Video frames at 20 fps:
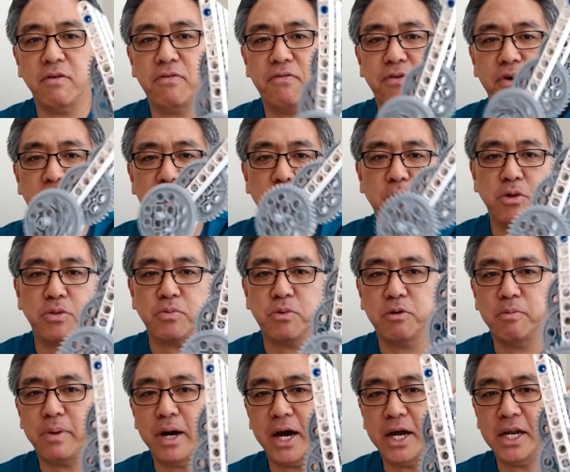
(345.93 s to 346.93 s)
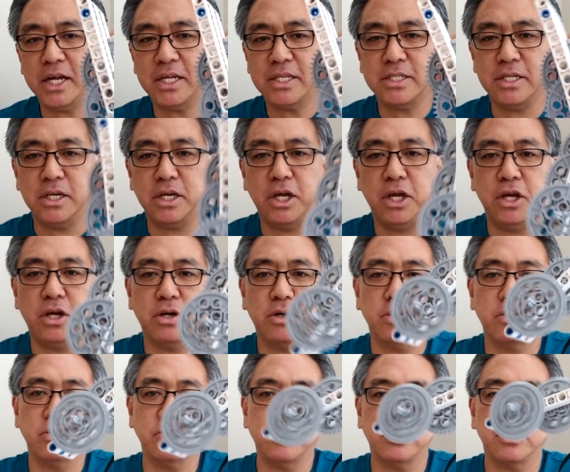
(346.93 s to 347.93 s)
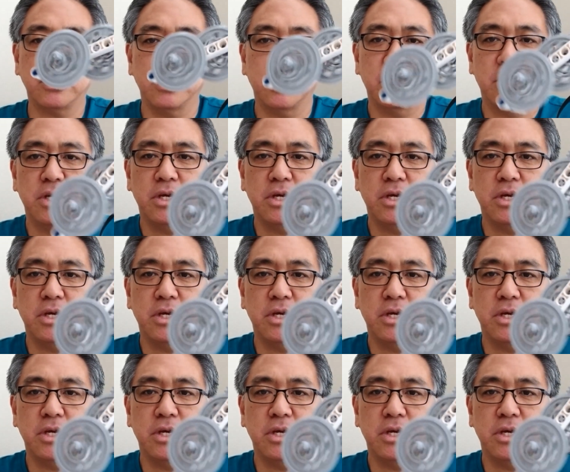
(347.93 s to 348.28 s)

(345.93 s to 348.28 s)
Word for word: fun with robotics and gears,